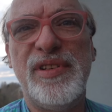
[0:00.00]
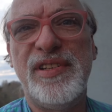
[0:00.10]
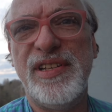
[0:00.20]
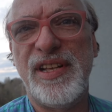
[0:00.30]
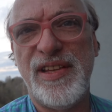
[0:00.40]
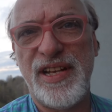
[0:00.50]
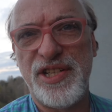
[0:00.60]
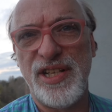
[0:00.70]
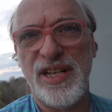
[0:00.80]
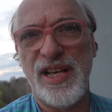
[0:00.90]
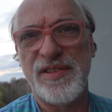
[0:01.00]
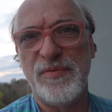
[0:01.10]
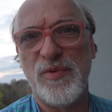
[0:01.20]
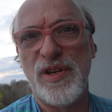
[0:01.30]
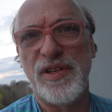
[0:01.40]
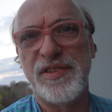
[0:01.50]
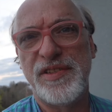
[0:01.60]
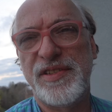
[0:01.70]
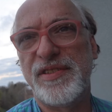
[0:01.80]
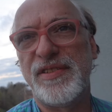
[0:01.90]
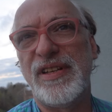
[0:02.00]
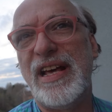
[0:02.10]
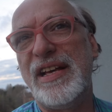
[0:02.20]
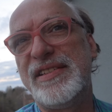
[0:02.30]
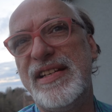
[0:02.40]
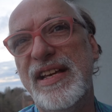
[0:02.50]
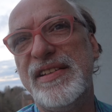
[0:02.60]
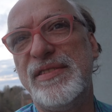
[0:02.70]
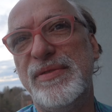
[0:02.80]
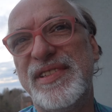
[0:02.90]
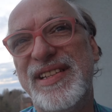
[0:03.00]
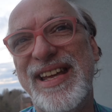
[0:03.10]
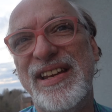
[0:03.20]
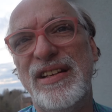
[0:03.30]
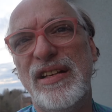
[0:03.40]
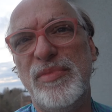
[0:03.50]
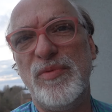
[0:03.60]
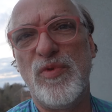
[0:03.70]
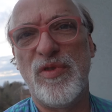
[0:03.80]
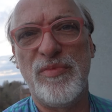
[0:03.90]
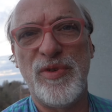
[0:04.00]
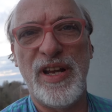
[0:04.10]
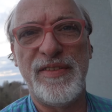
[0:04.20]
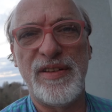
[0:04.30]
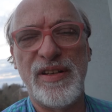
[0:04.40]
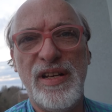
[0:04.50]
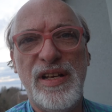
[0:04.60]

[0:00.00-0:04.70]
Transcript: but not that chilly as it was the last day, so it's getting a little bit warmer, and the